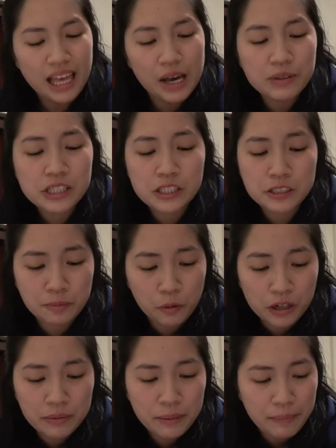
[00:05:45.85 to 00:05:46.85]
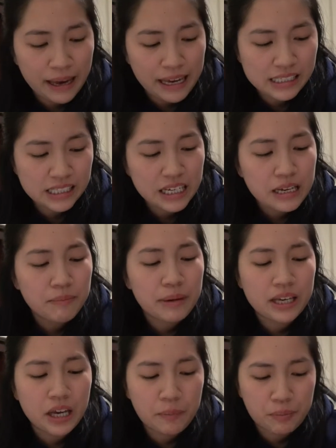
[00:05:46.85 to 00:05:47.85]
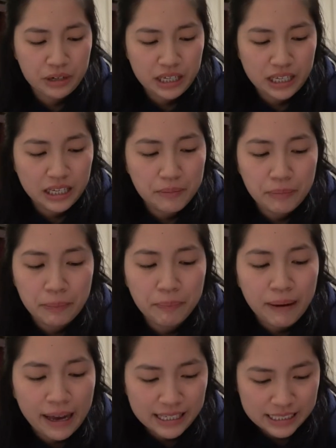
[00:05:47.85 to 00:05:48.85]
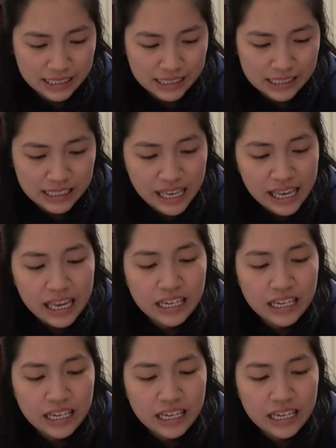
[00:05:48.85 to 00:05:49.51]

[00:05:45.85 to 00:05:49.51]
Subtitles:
exploring my past, my upbringing, my biases,